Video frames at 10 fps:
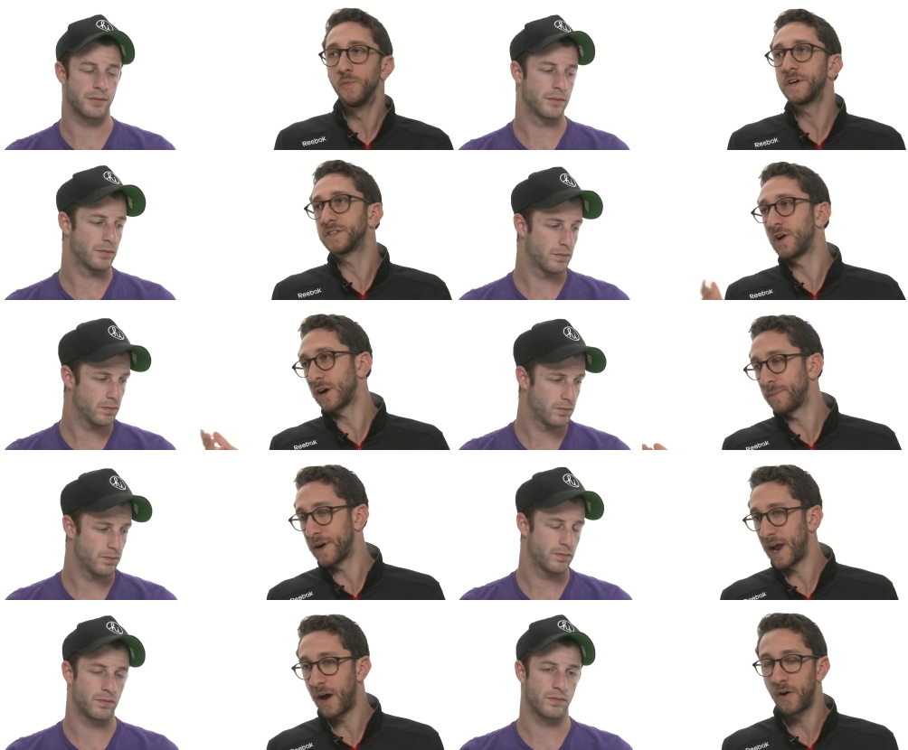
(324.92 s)
Speaker 1: we could talk
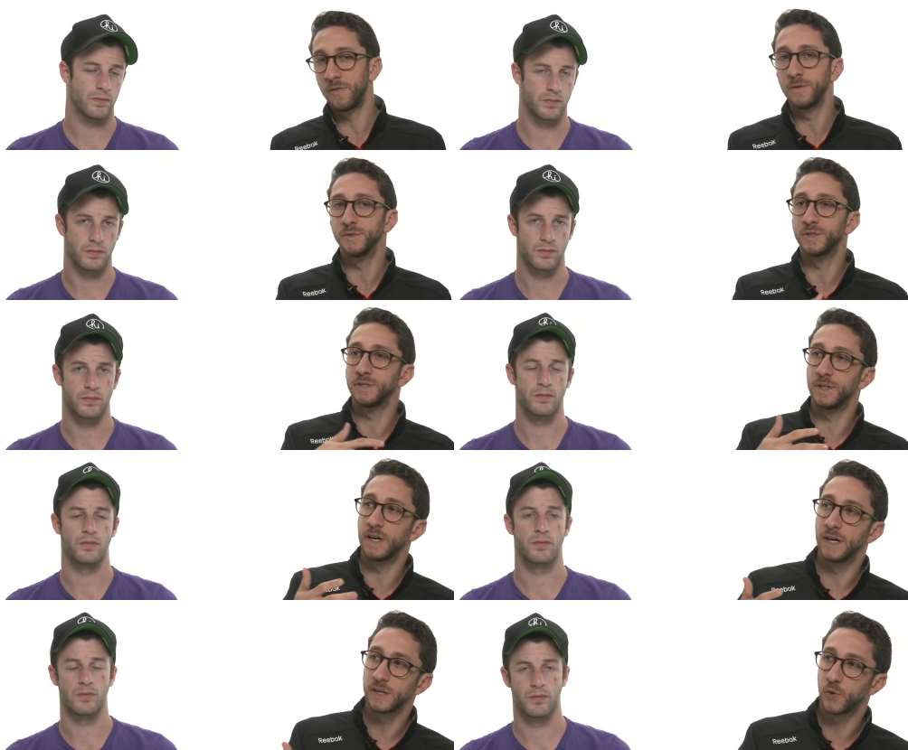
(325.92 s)
about how it was
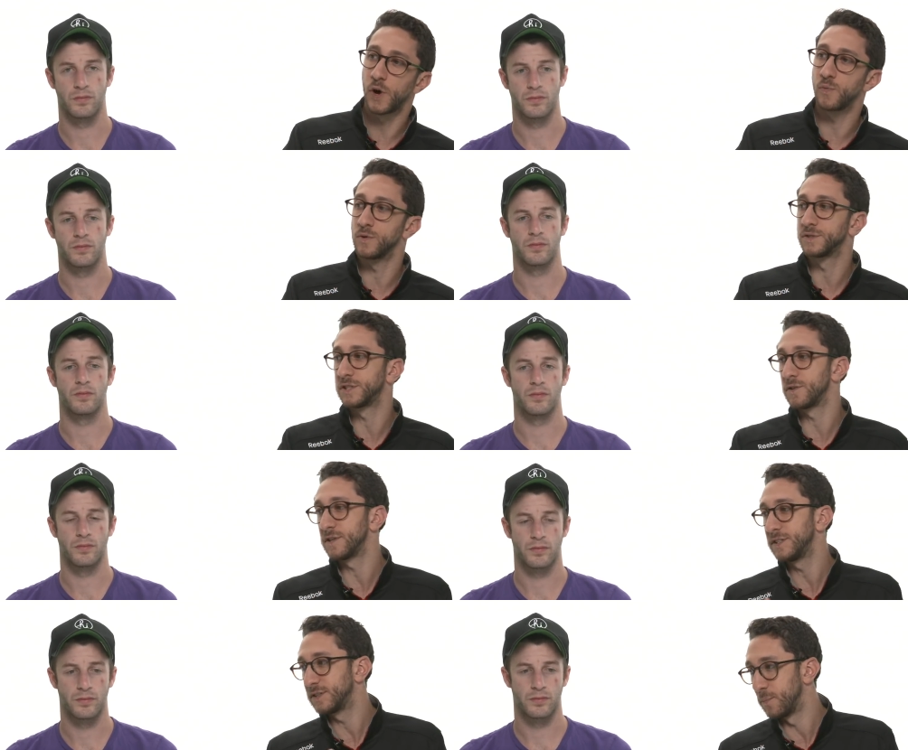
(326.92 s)
uh, a great World
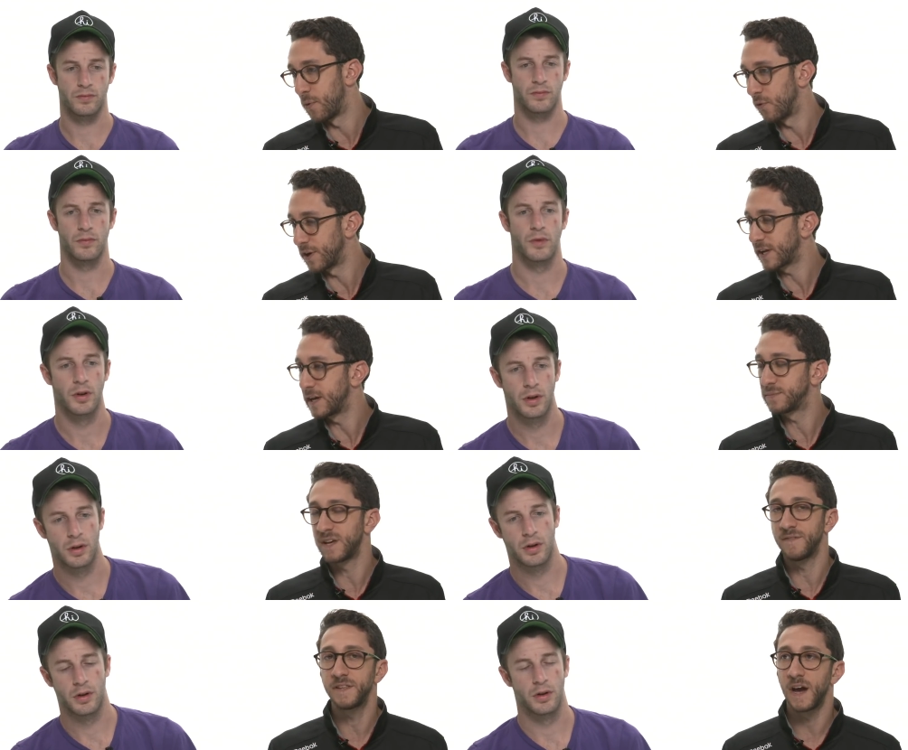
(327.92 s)
Series, a boring Game
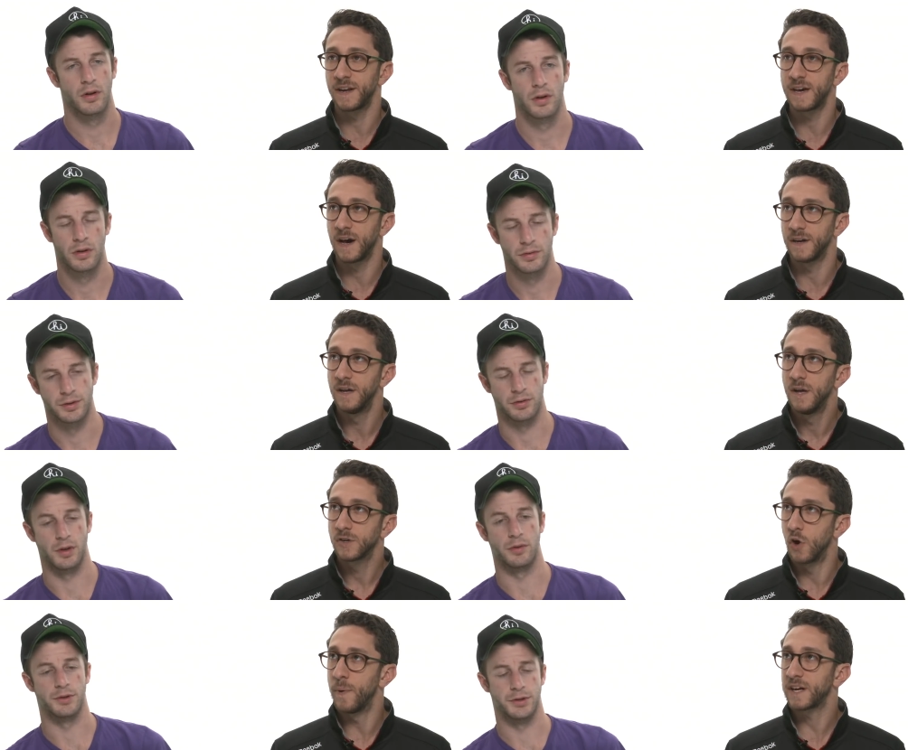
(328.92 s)
Seven, yada yada.
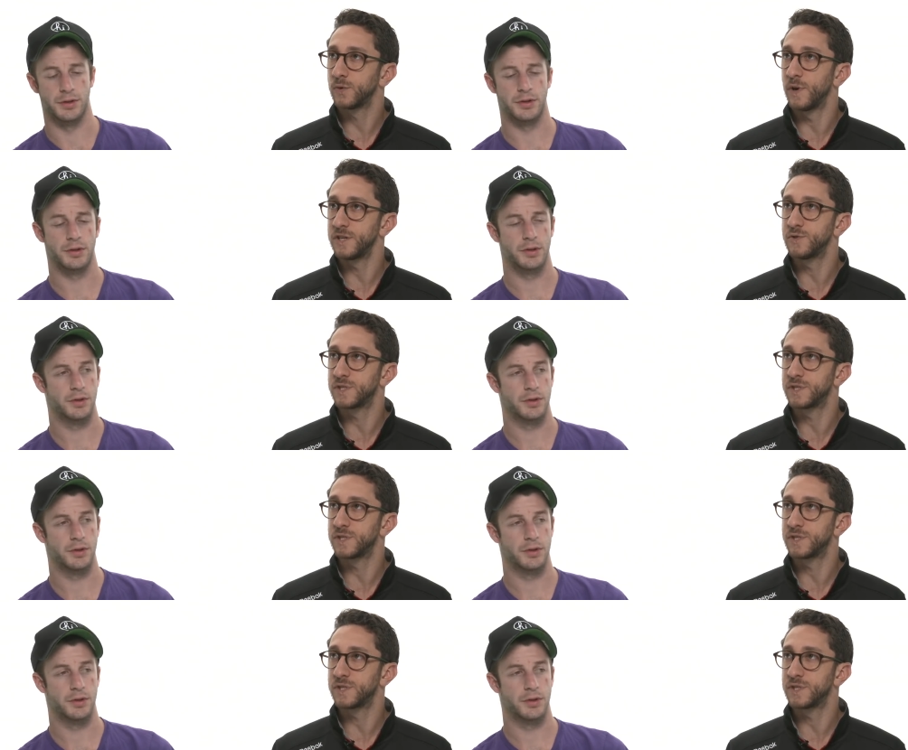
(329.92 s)
Go back to what you